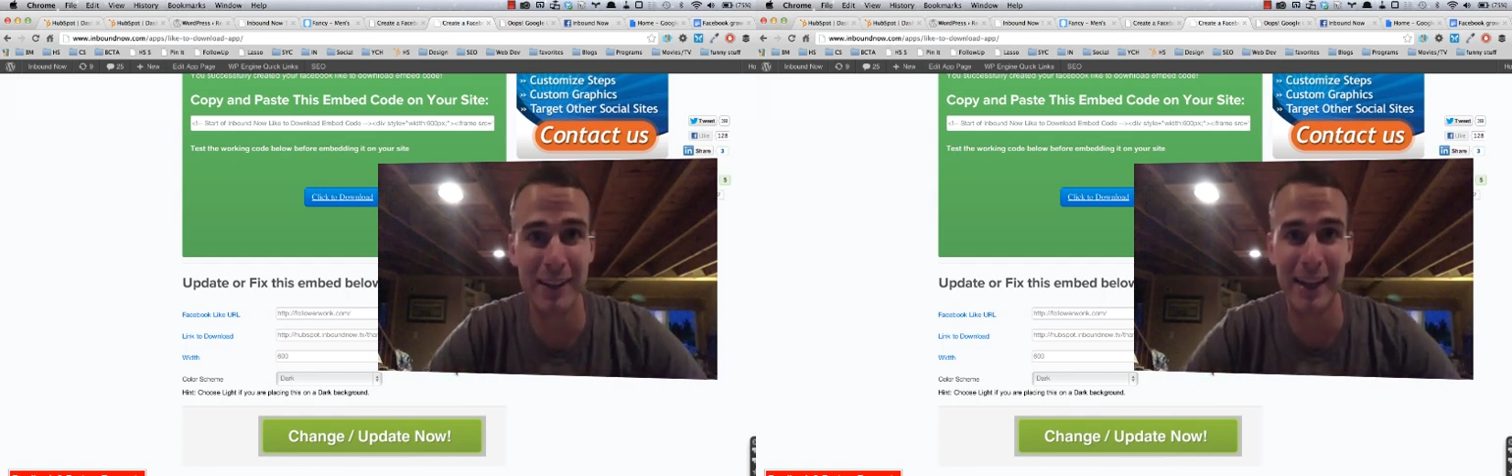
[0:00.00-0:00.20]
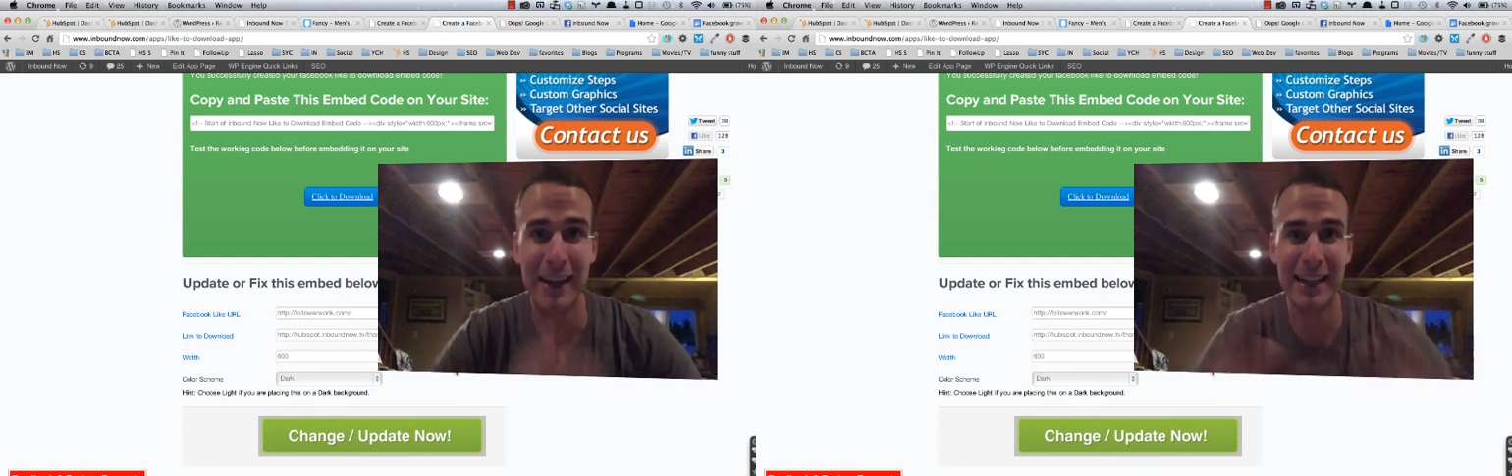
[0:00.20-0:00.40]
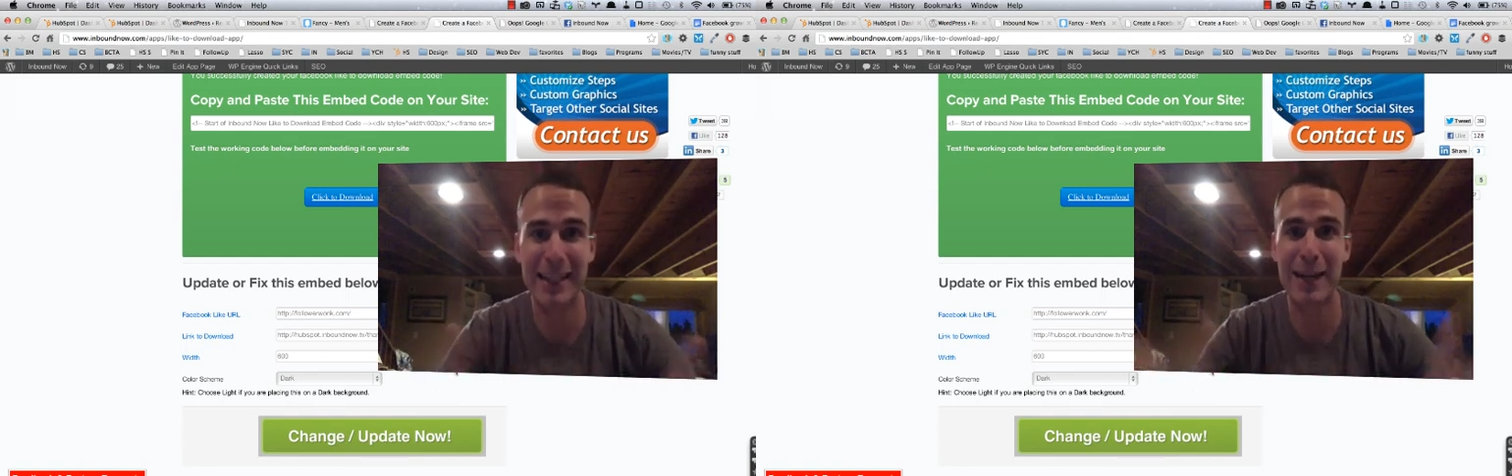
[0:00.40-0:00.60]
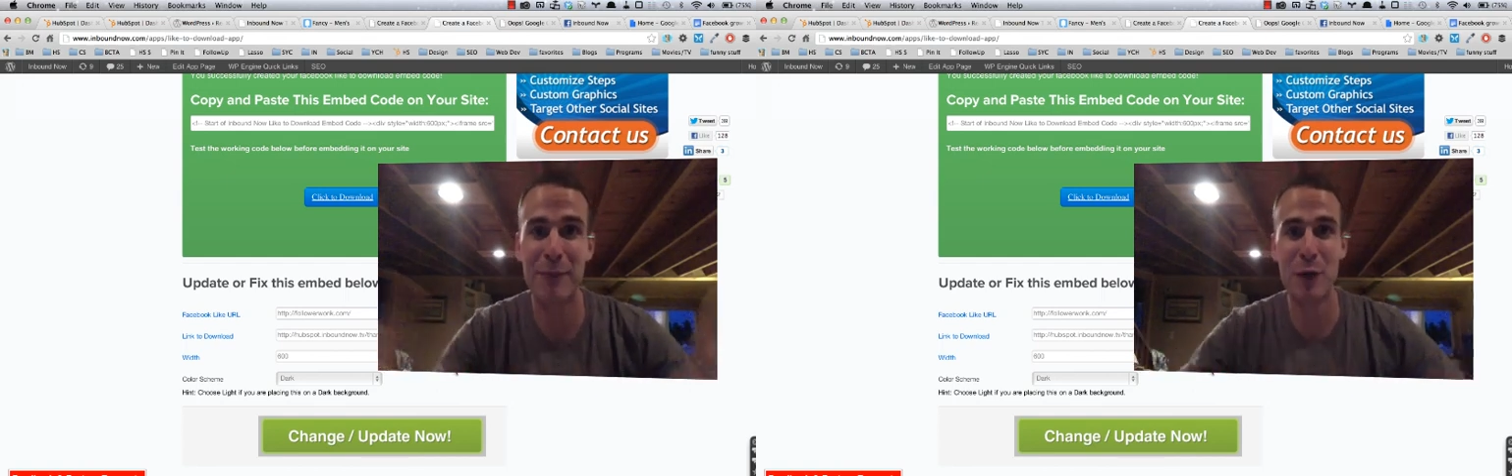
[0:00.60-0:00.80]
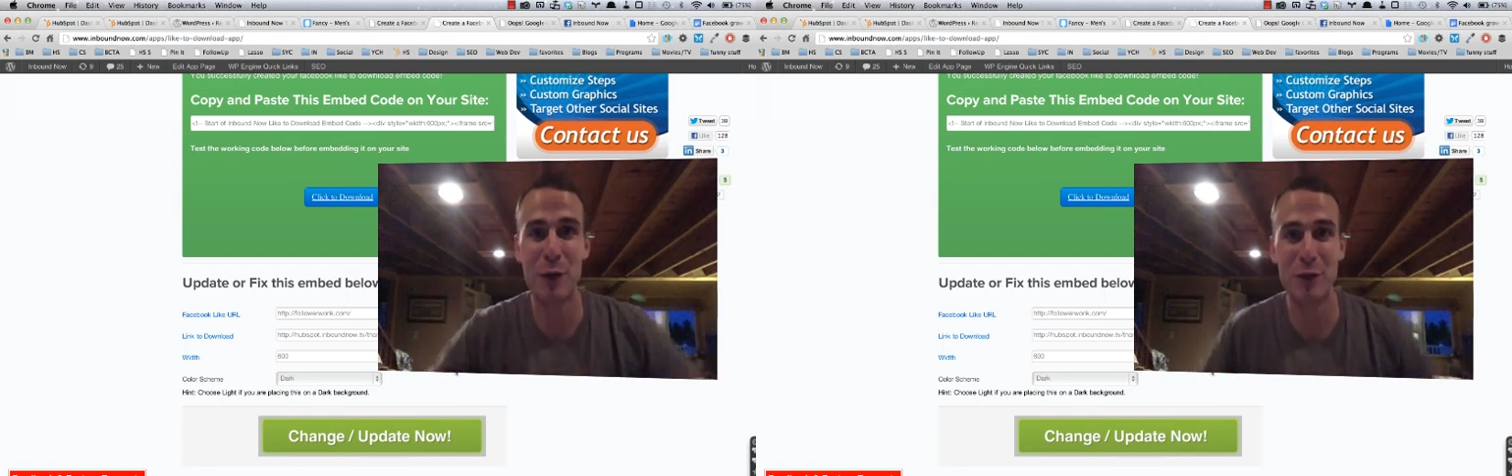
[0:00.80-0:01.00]
Again, I'm
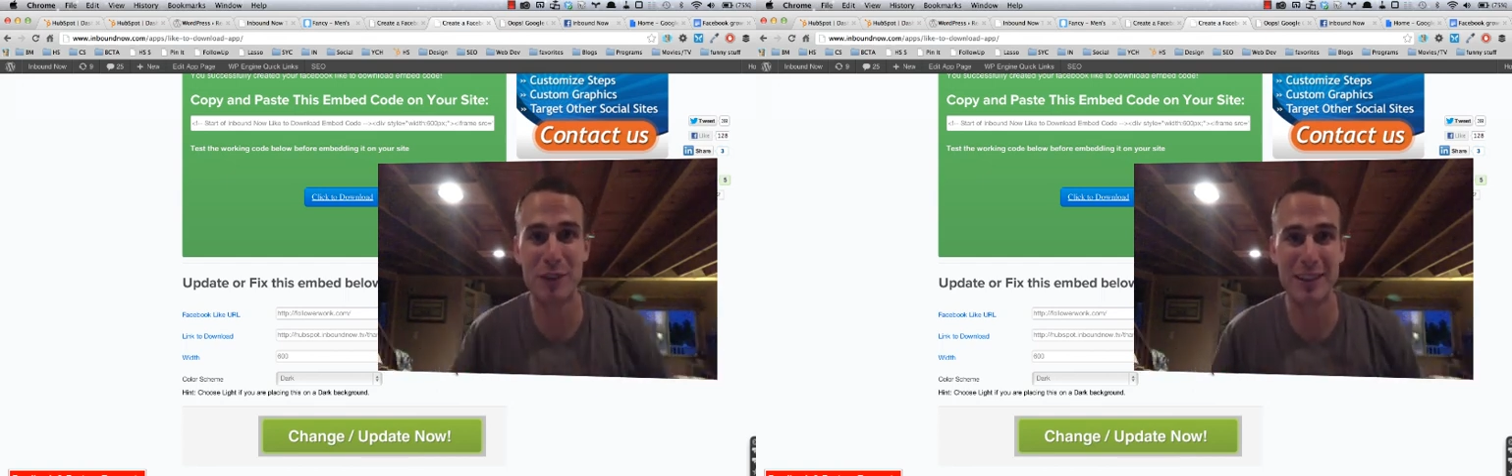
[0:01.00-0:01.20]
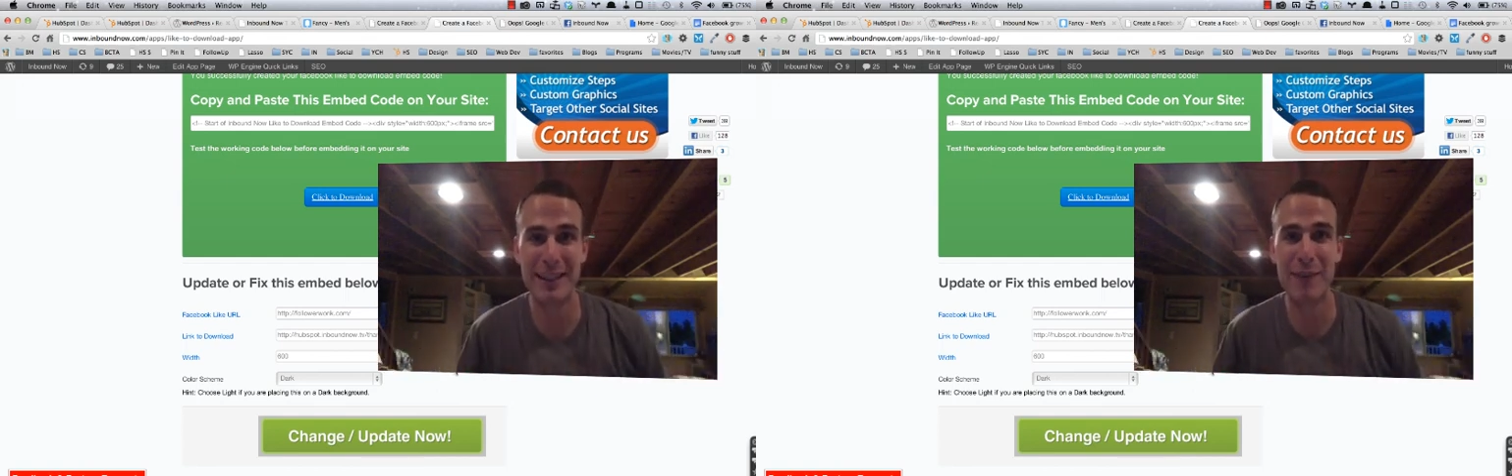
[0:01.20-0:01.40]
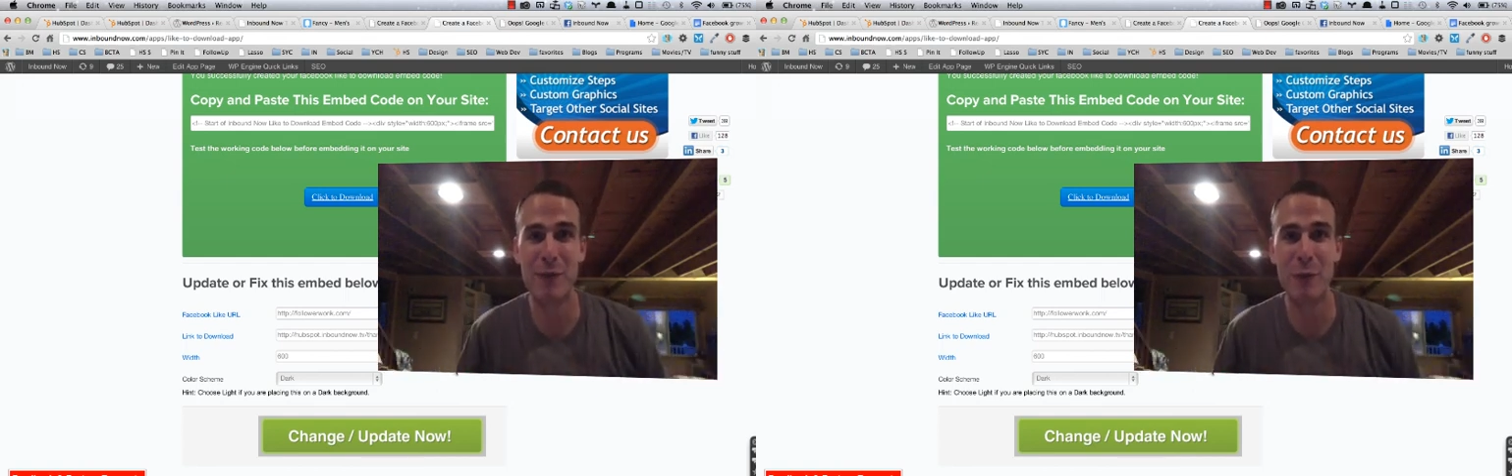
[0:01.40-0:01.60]
your host, David